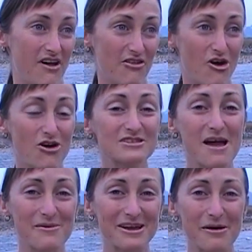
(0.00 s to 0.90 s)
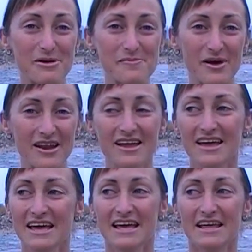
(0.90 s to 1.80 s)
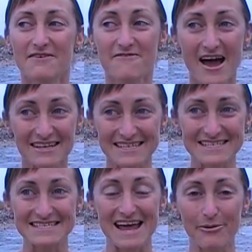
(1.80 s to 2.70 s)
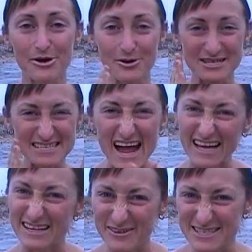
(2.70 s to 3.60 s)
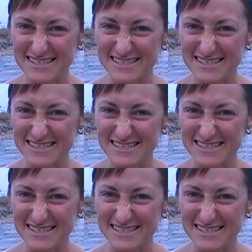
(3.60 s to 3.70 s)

long time in coming, but the fact is now we know exactly what to